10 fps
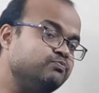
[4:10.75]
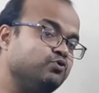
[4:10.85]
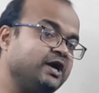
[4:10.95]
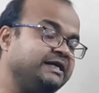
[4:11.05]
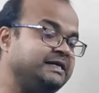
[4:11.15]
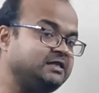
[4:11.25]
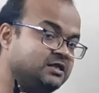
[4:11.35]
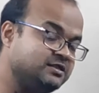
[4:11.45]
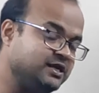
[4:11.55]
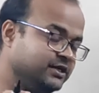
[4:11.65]
point as the
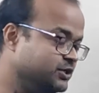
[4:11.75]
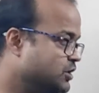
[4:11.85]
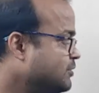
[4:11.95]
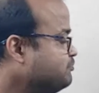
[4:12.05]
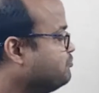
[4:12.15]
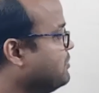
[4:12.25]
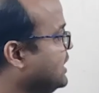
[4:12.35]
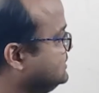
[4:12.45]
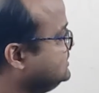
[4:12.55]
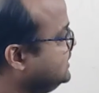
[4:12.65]
center of
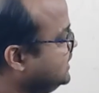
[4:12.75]
mass.